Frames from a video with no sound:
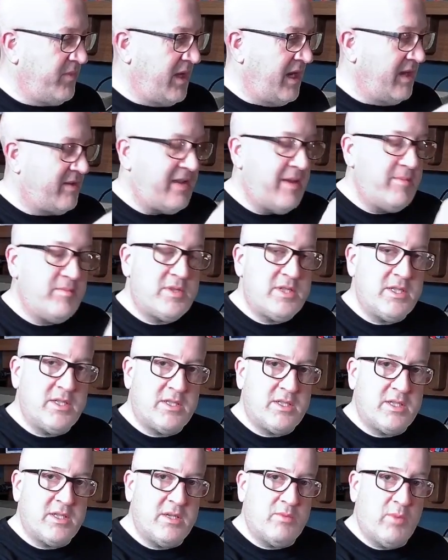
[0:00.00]

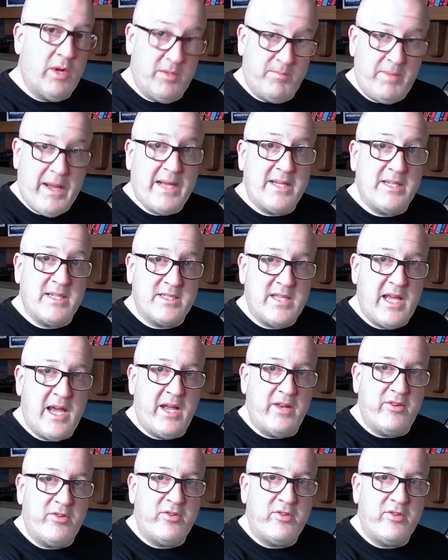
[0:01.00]
attempted to, well, it banged its
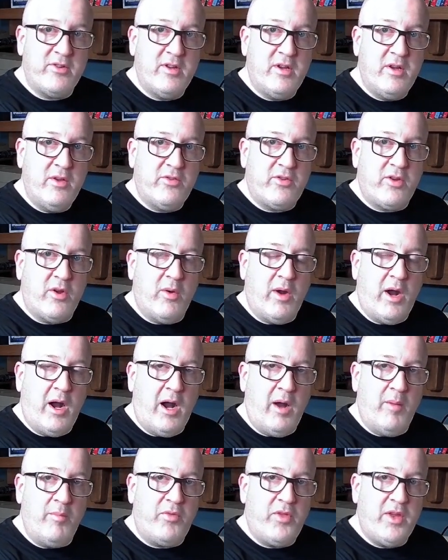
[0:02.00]
heads. So
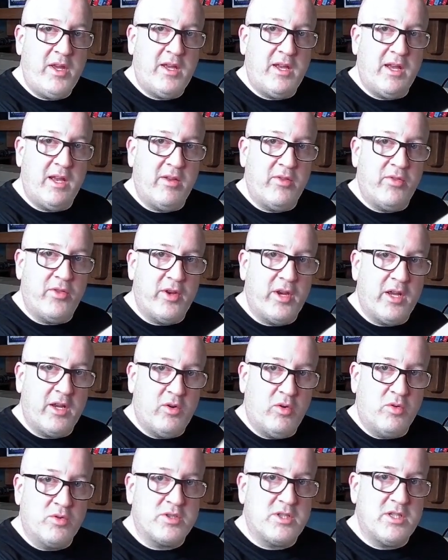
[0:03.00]
I'm thinking that it
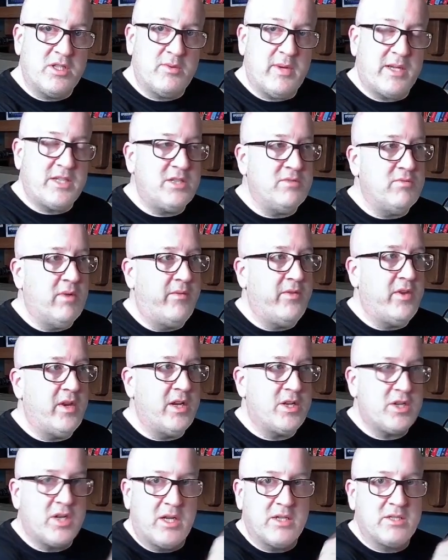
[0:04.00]
caused it to actually run the
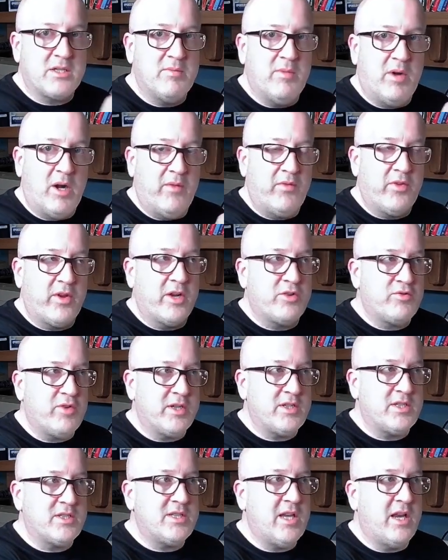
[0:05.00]
initialize command that I
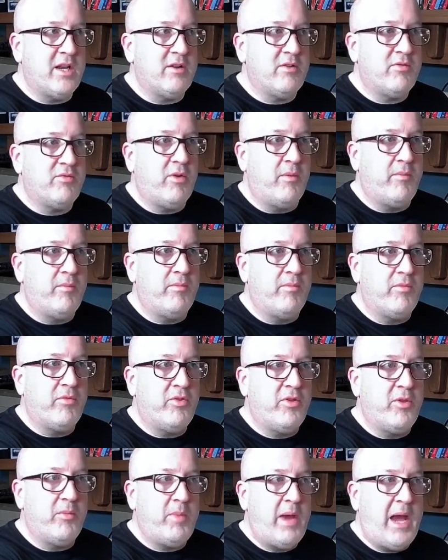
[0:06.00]
tried to send from
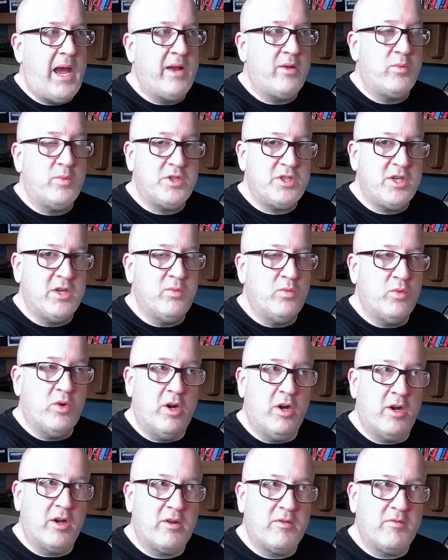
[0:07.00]
the PET, which didn't
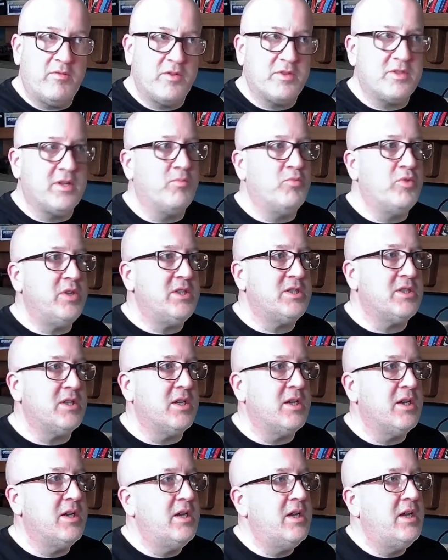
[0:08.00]
work for some reason.